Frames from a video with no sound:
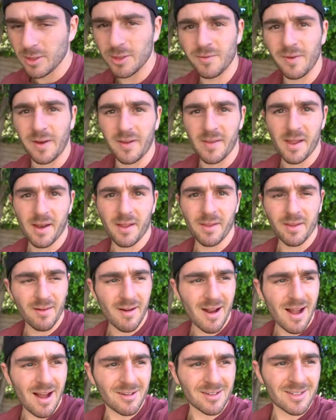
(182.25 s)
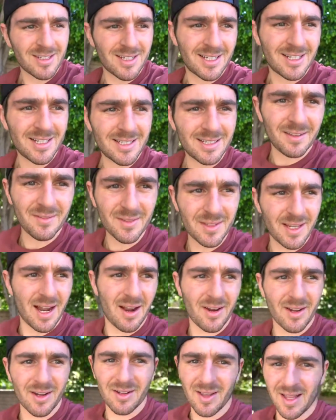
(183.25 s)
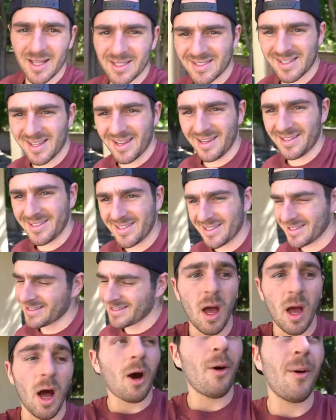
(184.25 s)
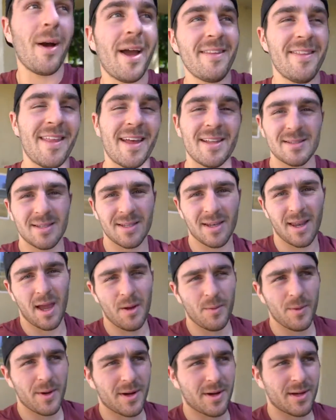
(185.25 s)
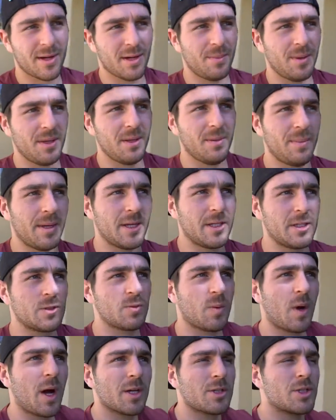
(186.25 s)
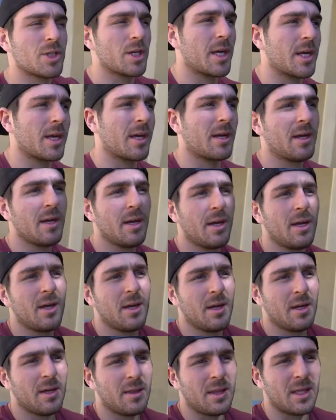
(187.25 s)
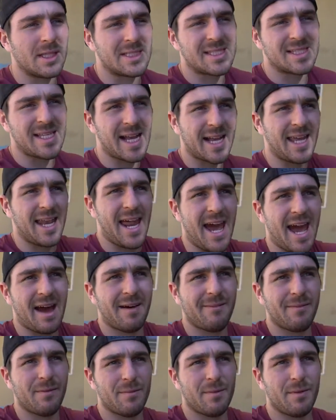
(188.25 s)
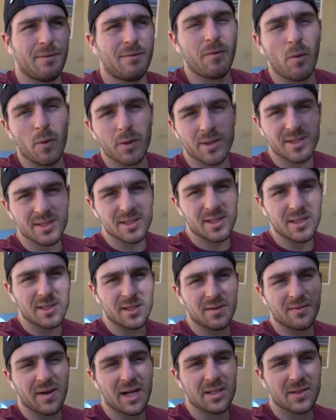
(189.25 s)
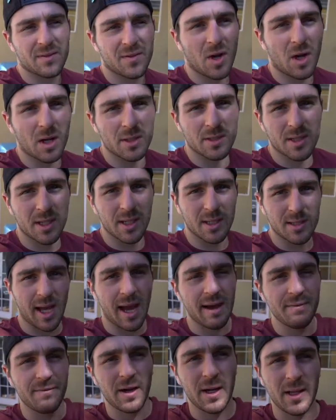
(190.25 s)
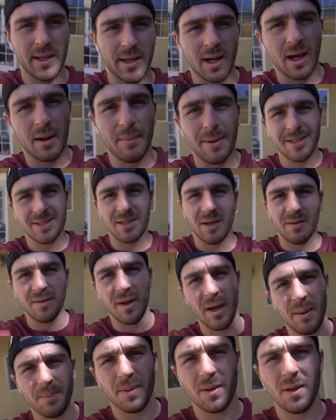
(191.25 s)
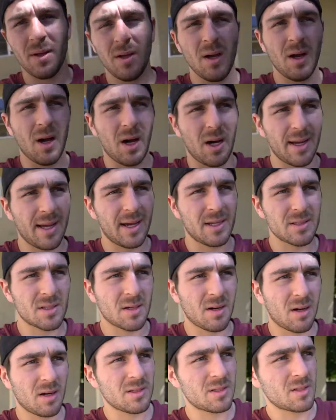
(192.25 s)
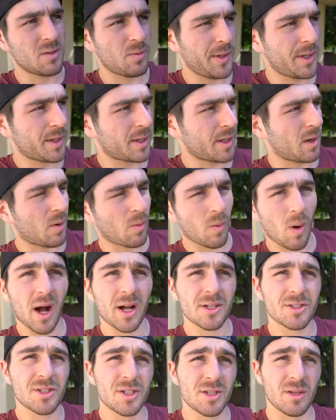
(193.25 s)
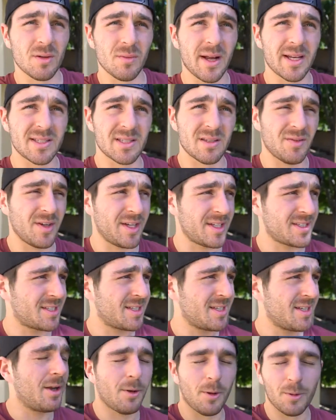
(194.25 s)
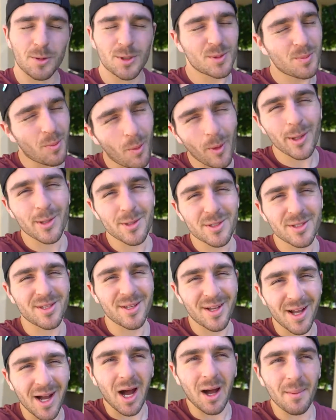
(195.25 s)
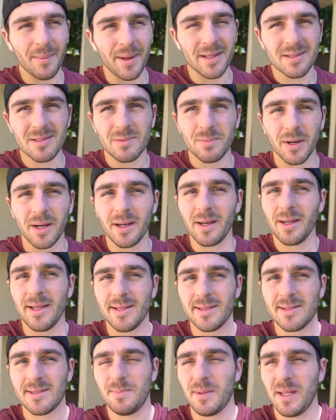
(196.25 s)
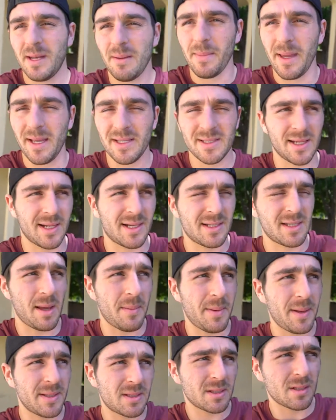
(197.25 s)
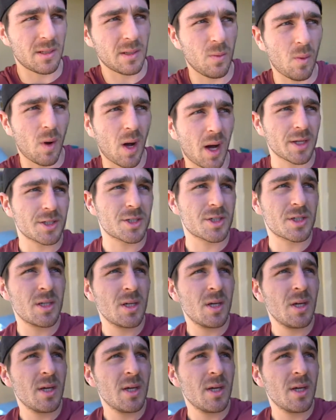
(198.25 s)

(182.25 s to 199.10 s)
Just found that on the ground, left it out here last night. Oh, and then tonight we are gonna be binge watching the second half of the fourth season of House of Cards, because I finally caught myself up on House of Cards, so we are gonna watch the rest of it. No spoilers in the comments, but it's been amazing because I basically watched